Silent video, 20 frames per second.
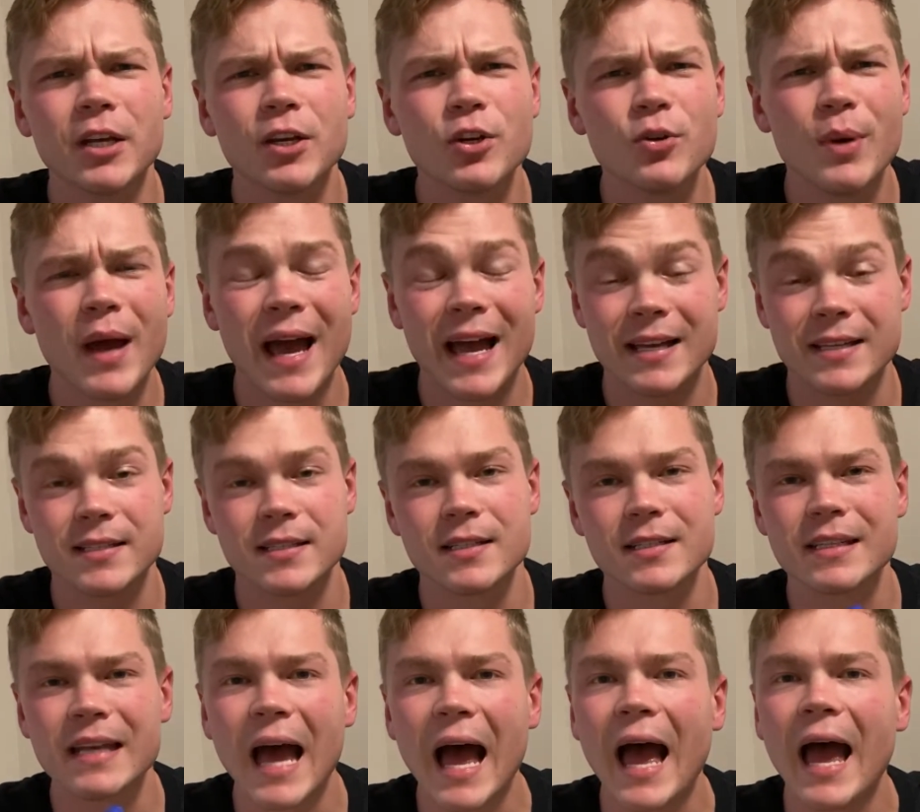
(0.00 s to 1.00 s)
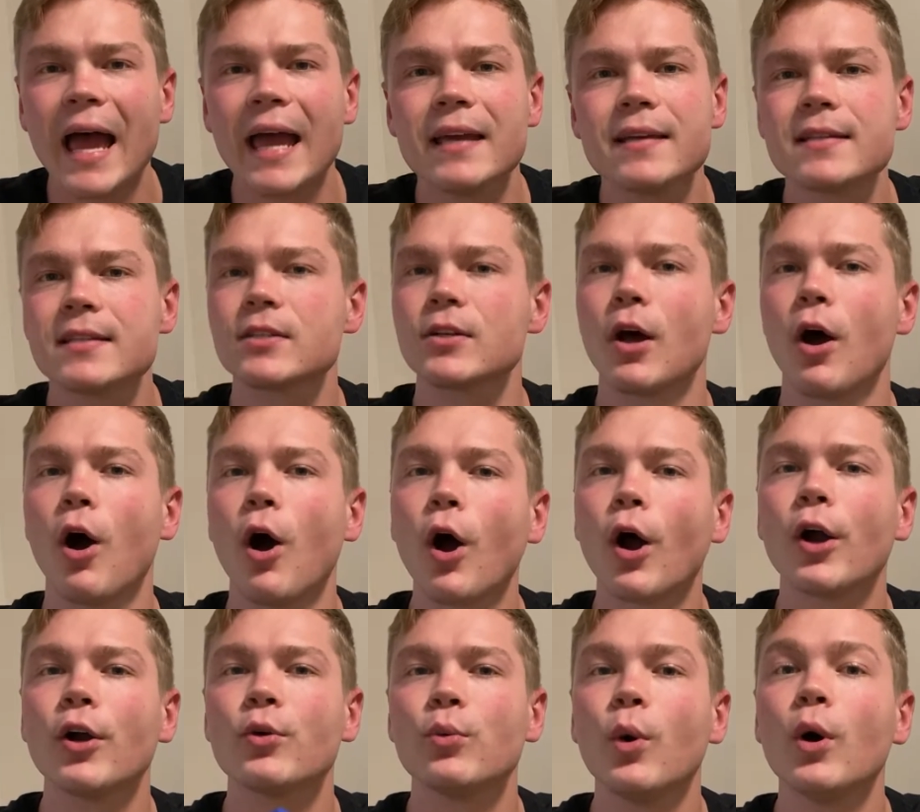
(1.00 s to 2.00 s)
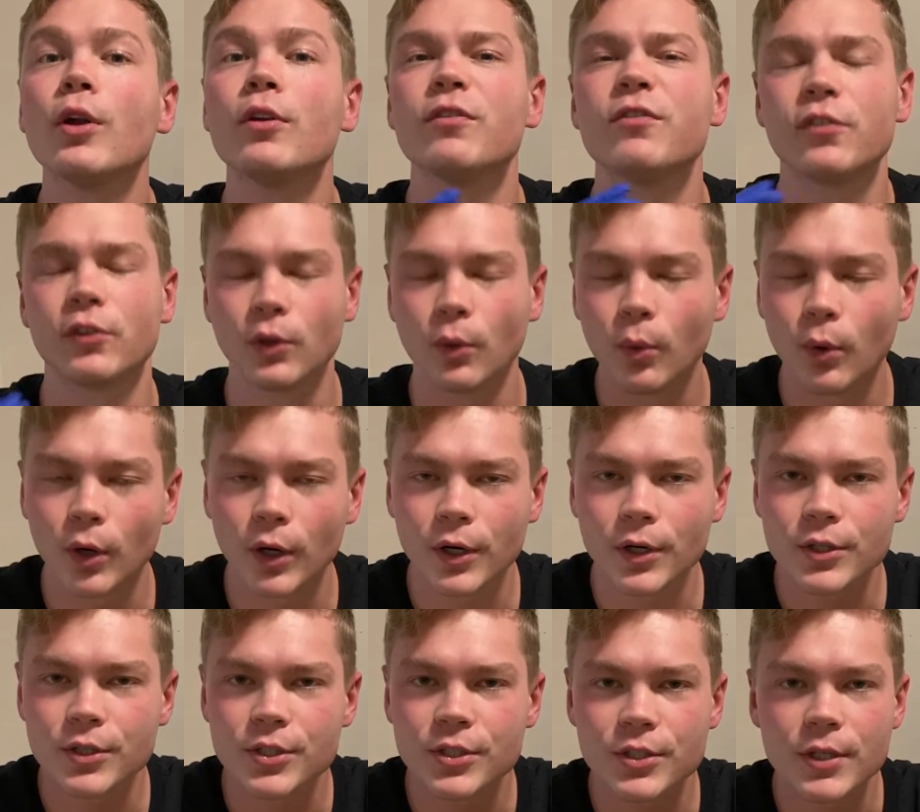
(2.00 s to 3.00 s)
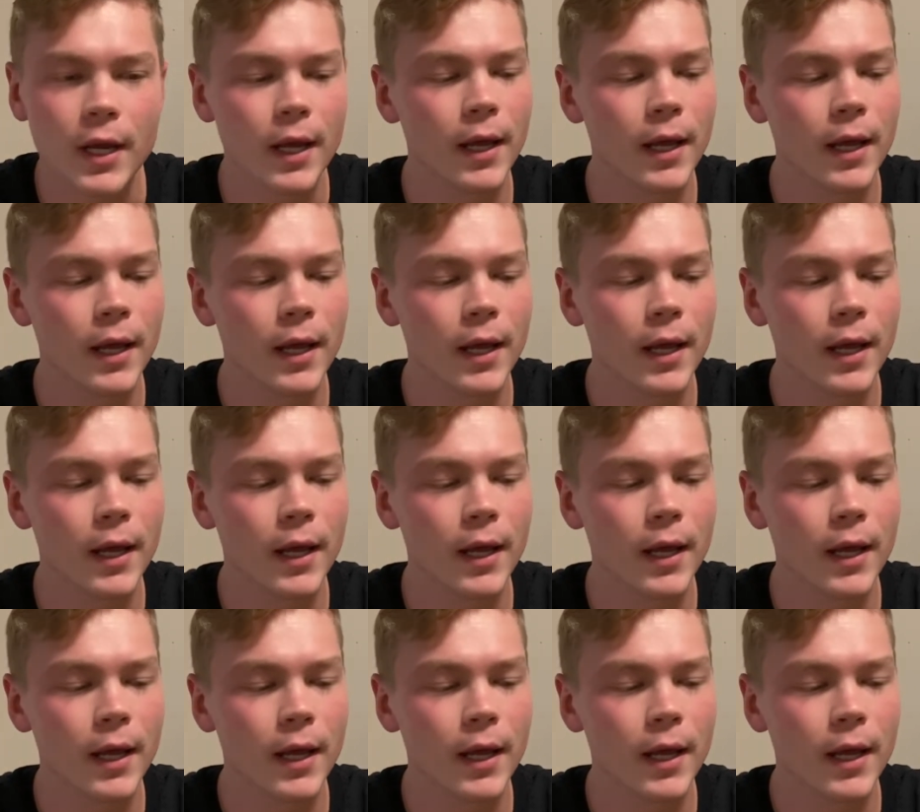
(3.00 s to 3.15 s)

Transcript: who has nice hardwood floors,